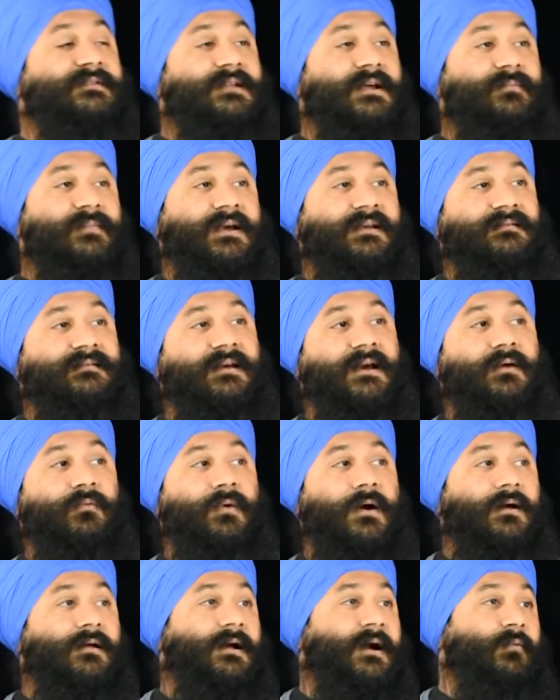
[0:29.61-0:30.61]
They may say,
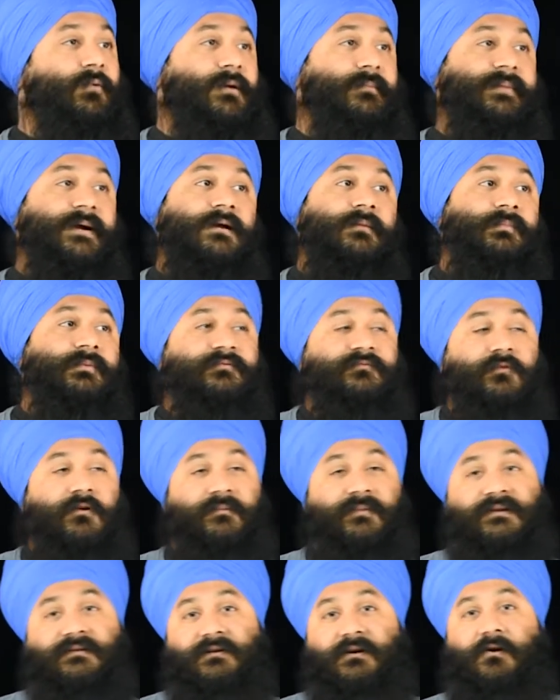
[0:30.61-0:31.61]
well, I want better
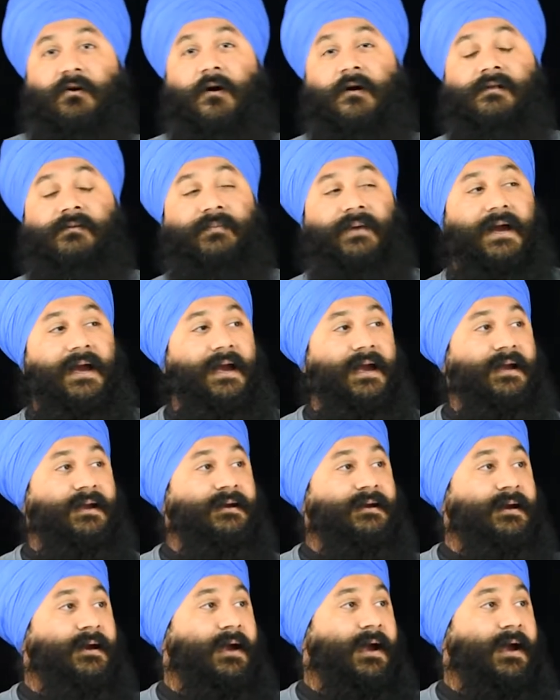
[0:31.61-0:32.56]
performance on column A.